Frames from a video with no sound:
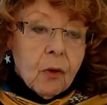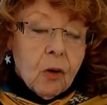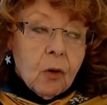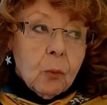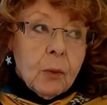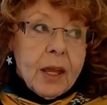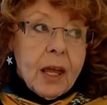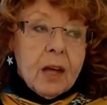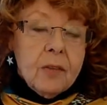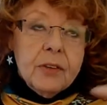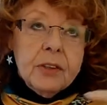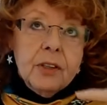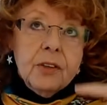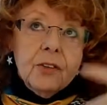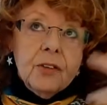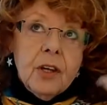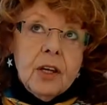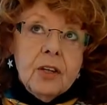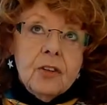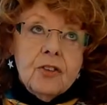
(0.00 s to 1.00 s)
or we have an
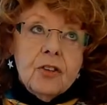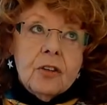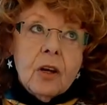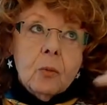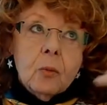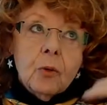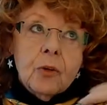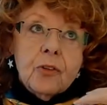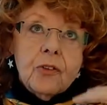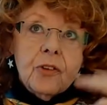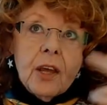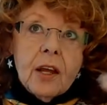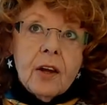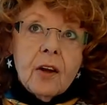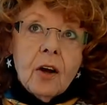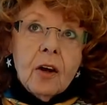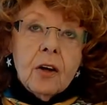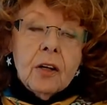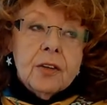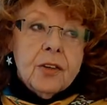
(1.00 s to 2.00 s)
intention and we're
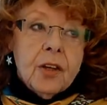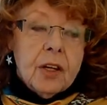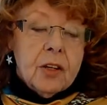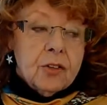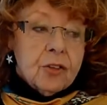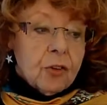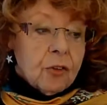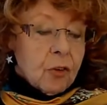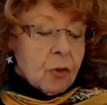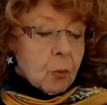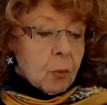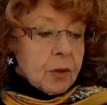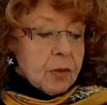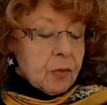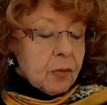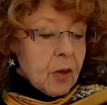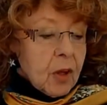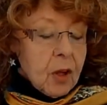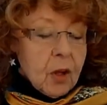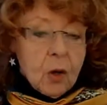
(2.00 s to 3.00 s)
saying our intention, or
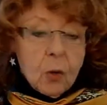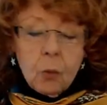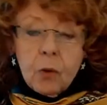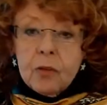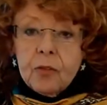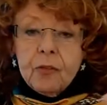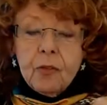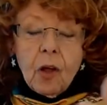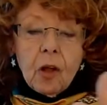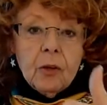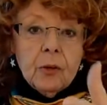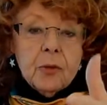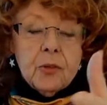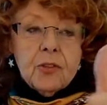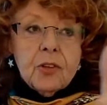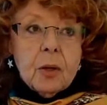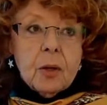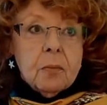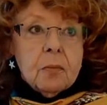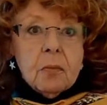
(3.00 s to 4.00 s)
we've followed
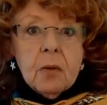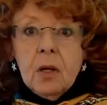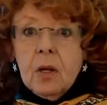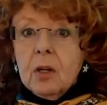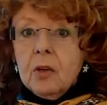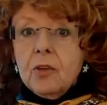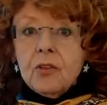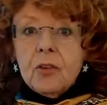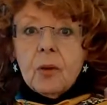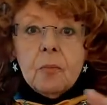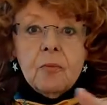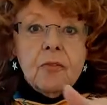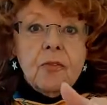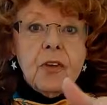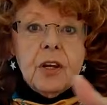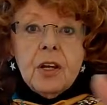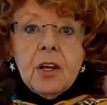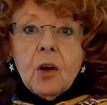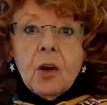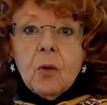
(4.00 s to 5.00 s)
some
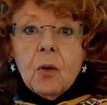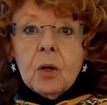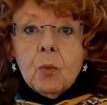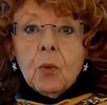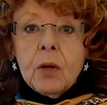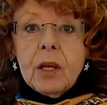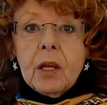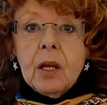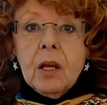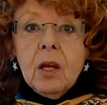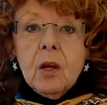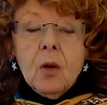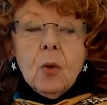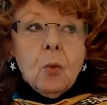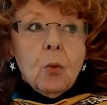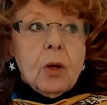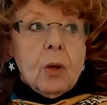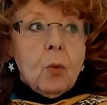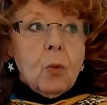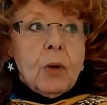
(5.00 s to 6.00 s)
video and
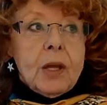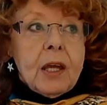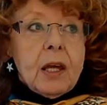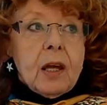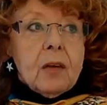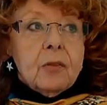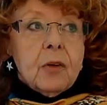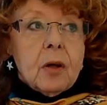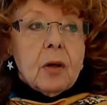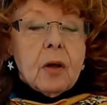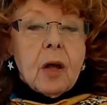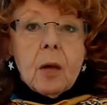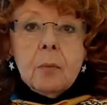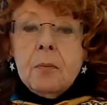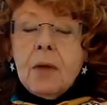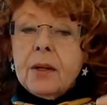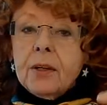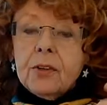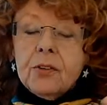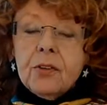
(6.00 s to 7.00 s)
we have a
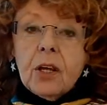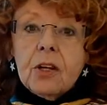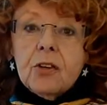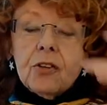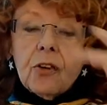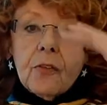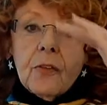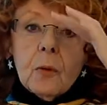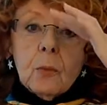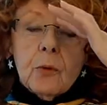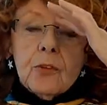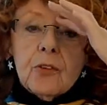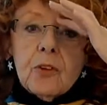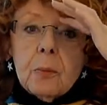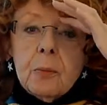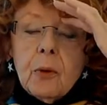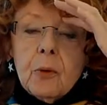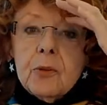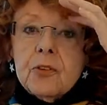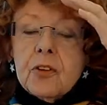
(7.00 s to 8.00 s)
meditation that we're
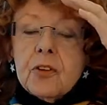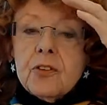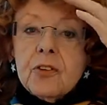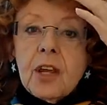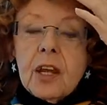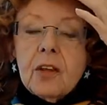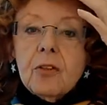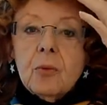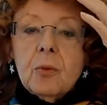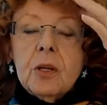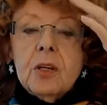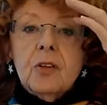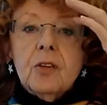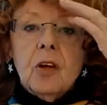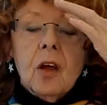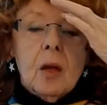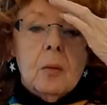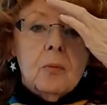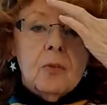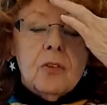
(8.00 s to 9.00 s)
supposed to say 3
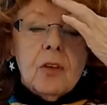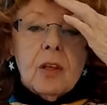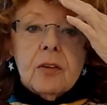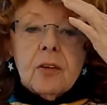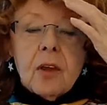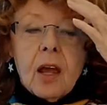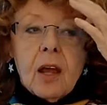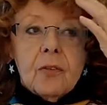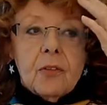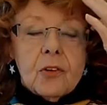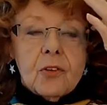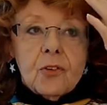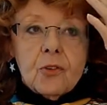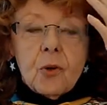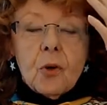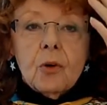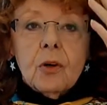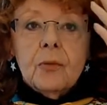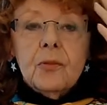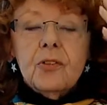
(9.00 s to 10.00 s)
times at the
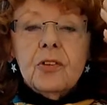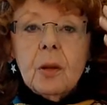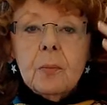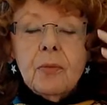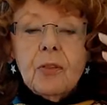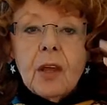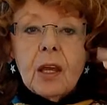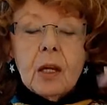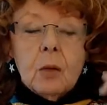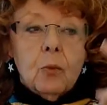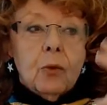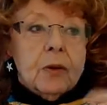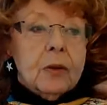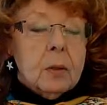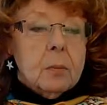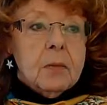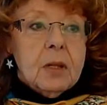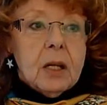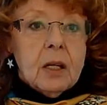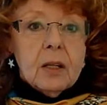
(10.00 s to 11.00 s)
stroke of something, and we're in
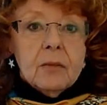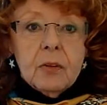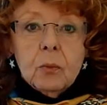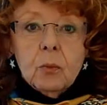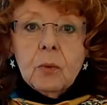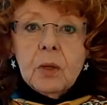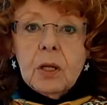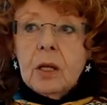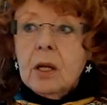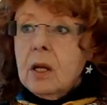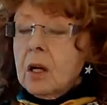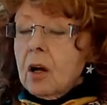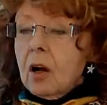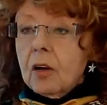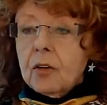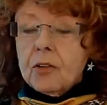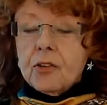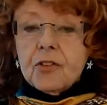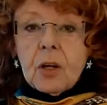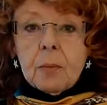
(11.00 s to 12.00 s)
the middle of it,
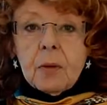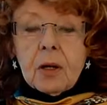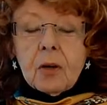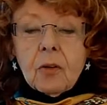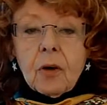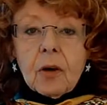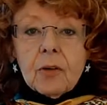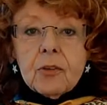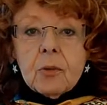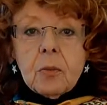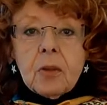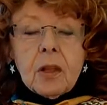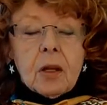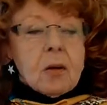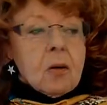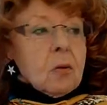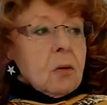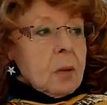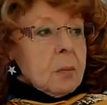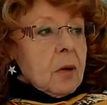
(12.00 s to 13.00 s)
our stomach growls and we
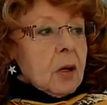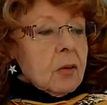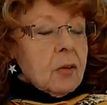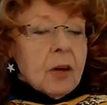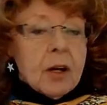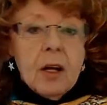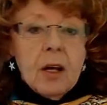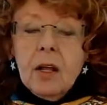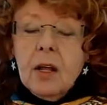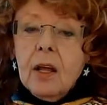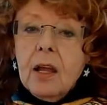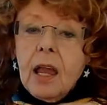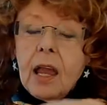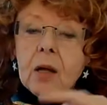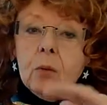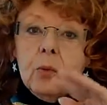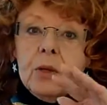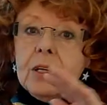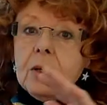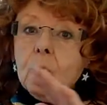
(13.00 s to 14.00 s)
think, oh, I'm hungry,
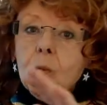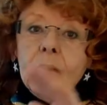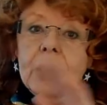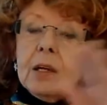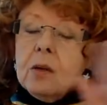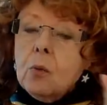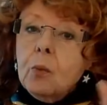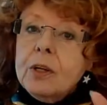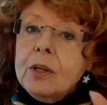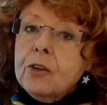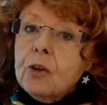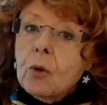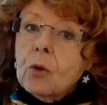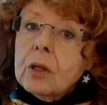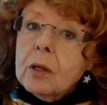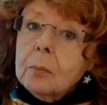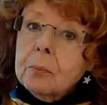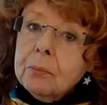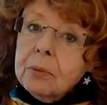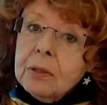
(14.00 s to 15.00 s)
and we
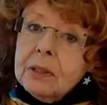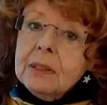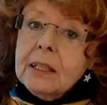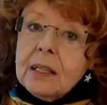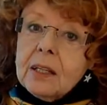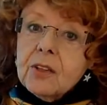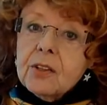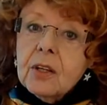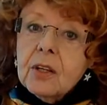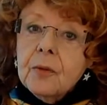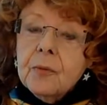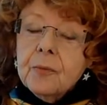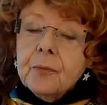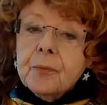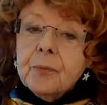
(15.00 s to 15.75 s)
don't complete.